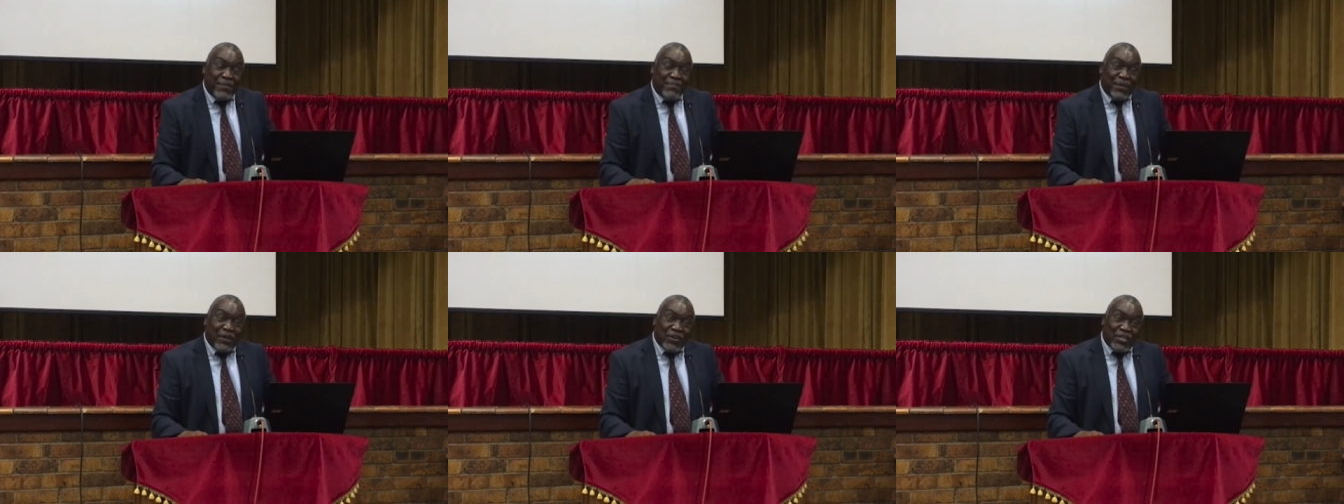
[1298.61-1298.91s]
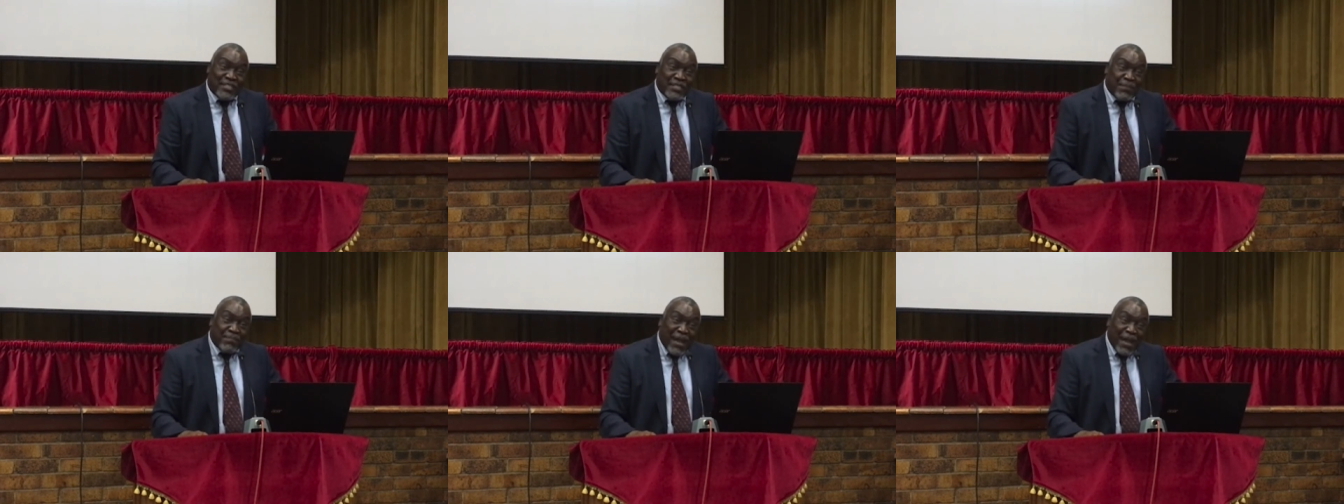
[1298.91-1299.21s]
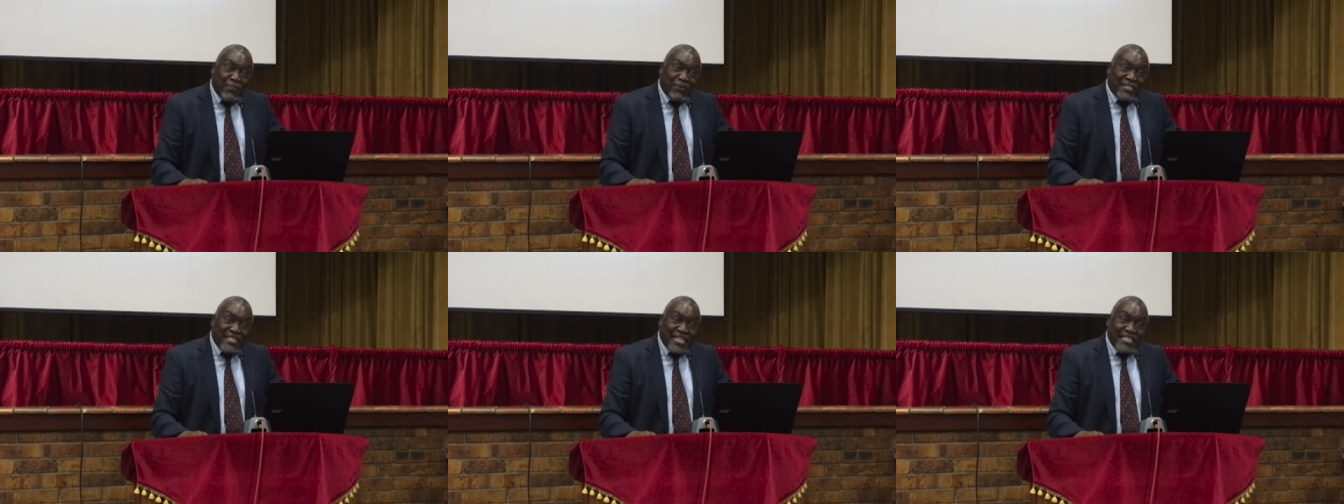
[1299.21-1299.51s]
Because the
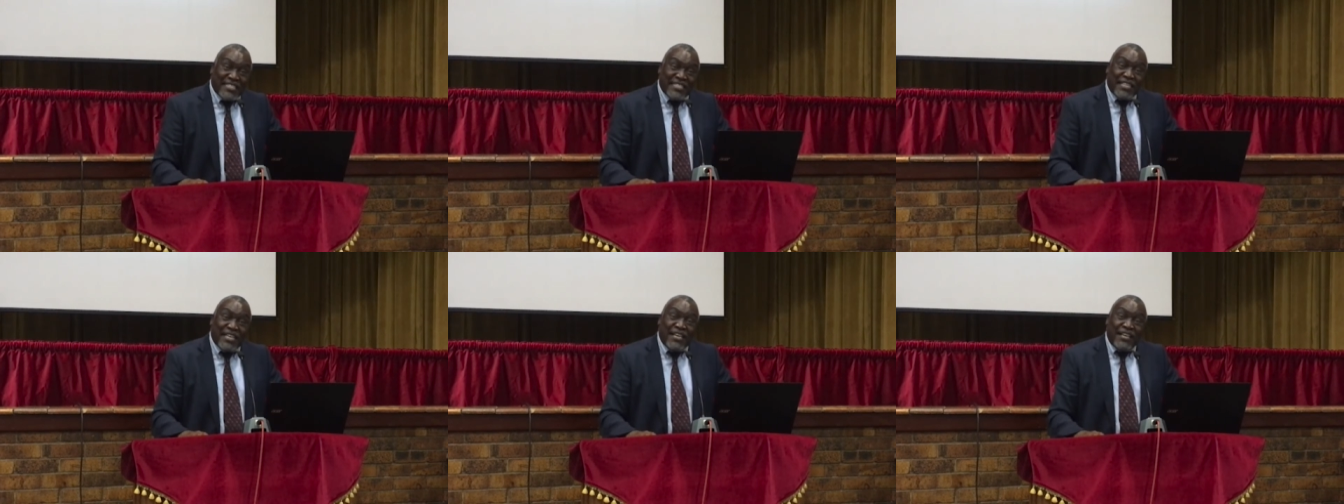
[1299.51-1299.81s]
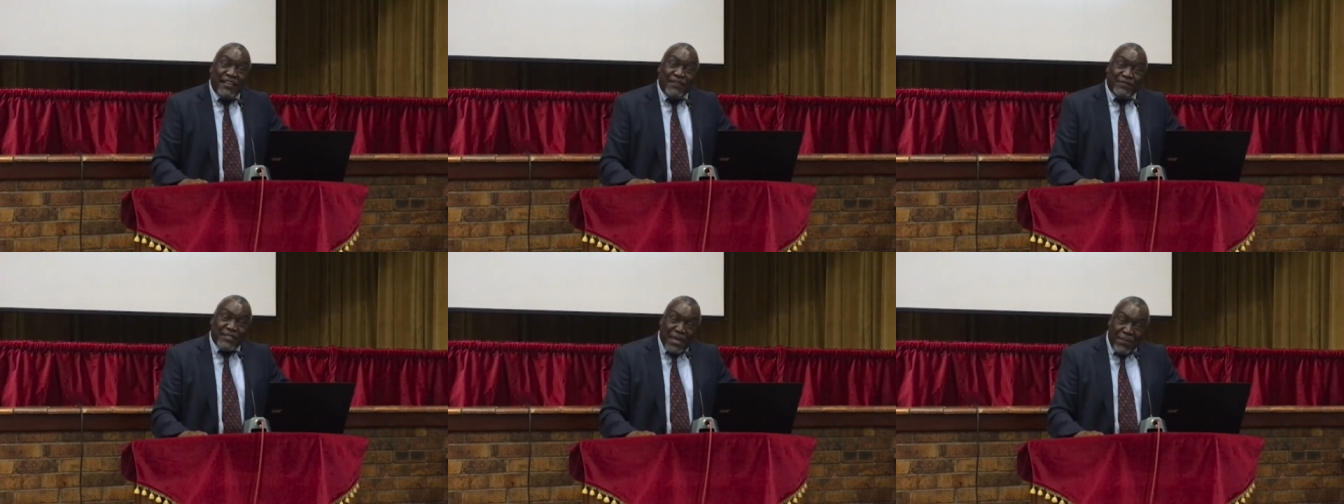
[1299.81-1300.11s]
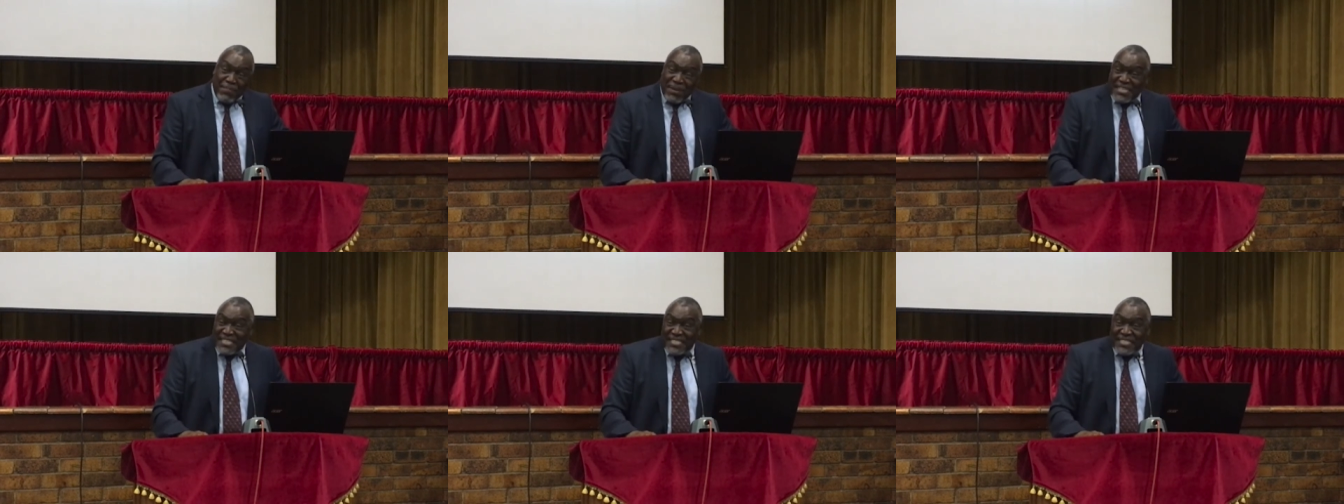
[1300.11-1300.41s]
Bible says if
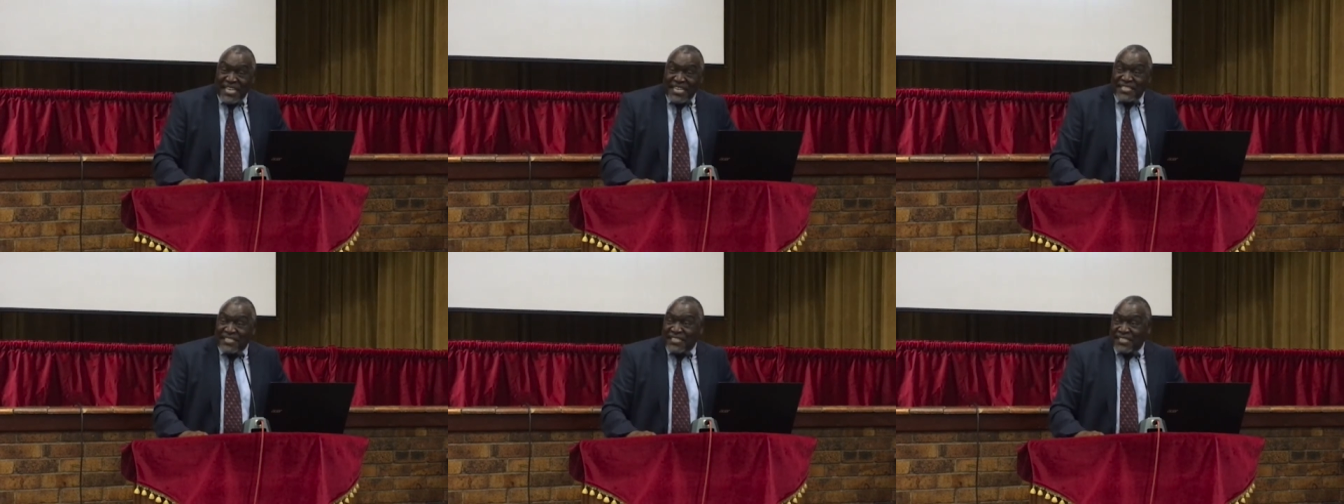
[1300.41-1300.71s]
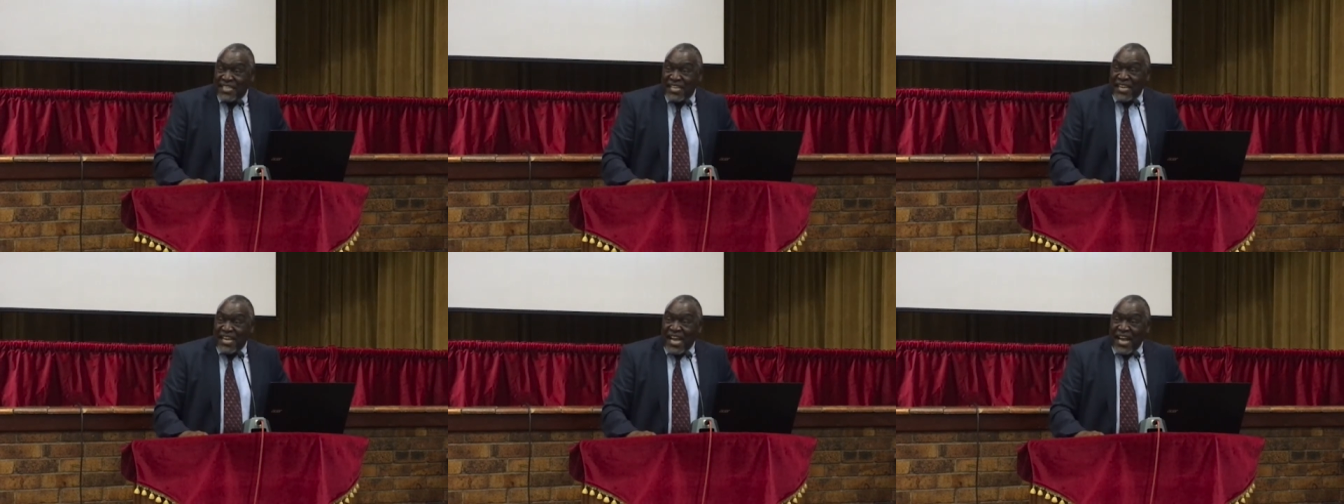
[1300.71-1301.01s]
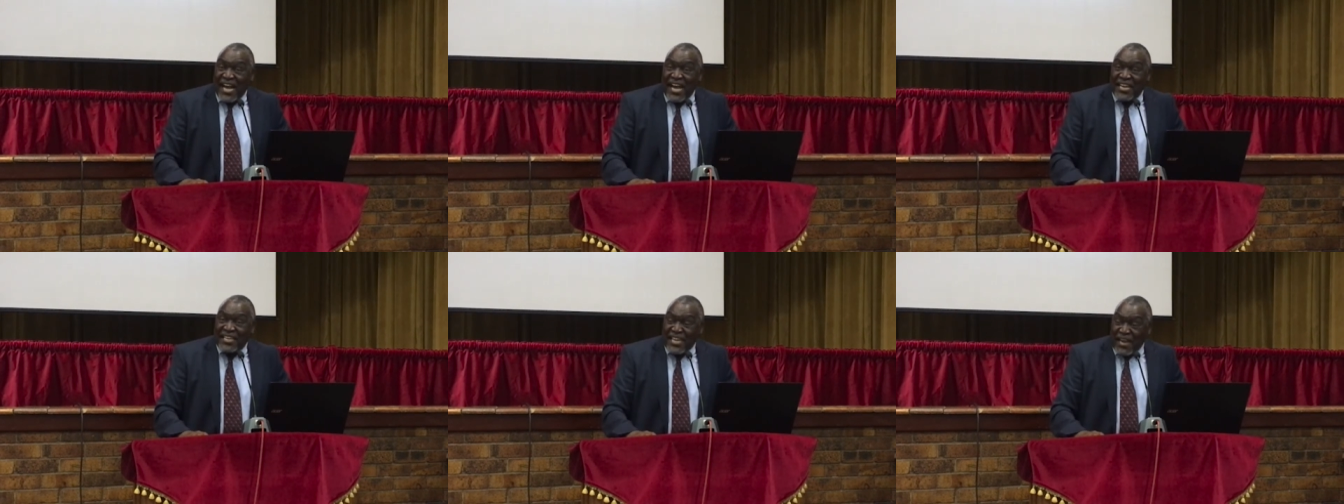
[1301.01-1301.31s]
somebody says,
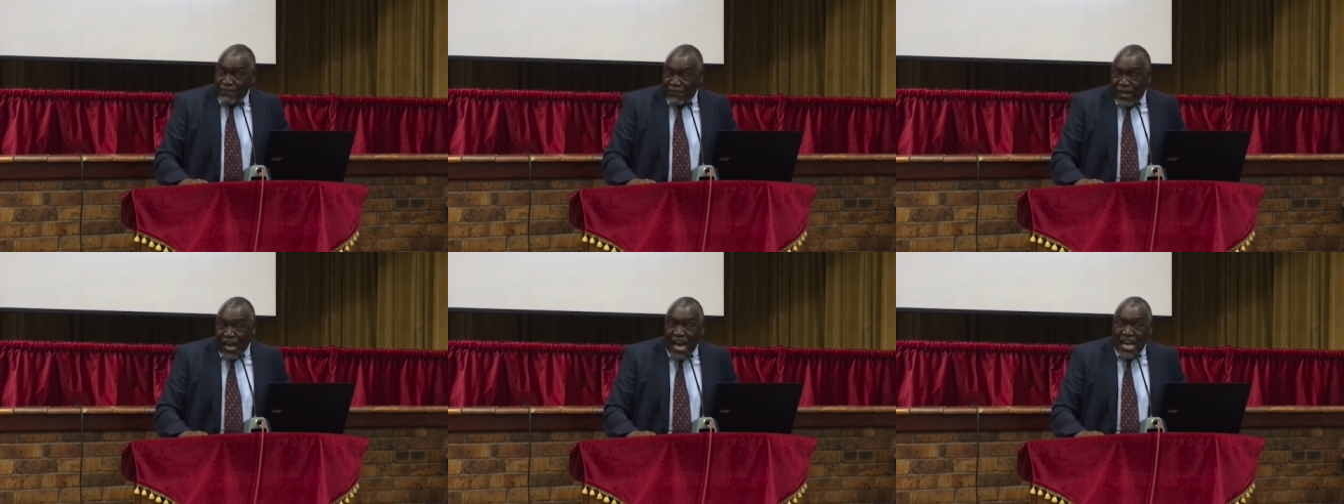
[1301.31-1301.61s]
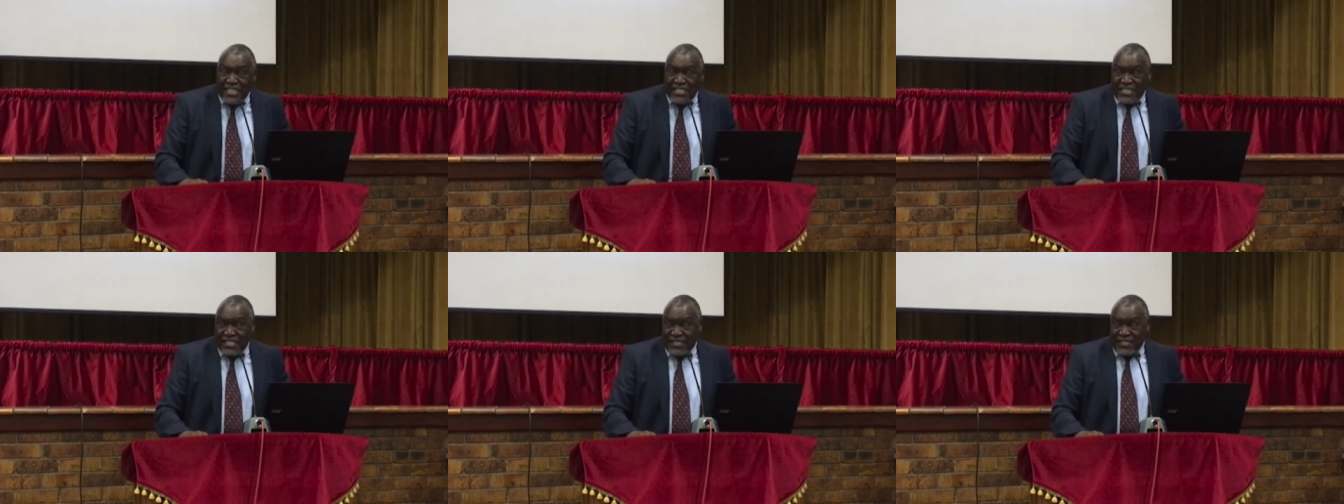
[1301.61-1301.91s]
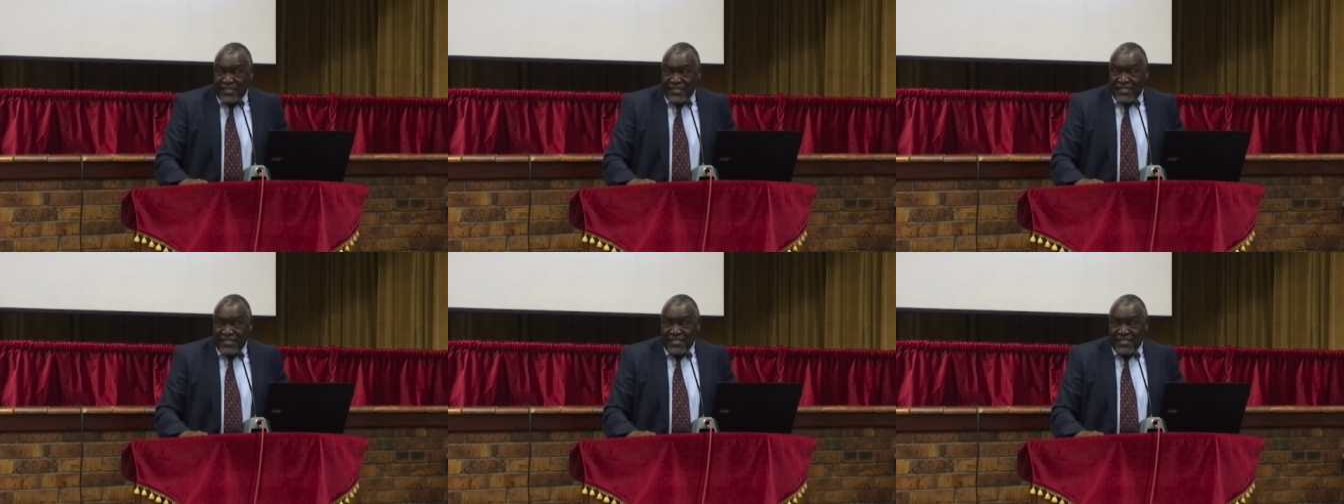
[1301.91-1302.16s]
I love God,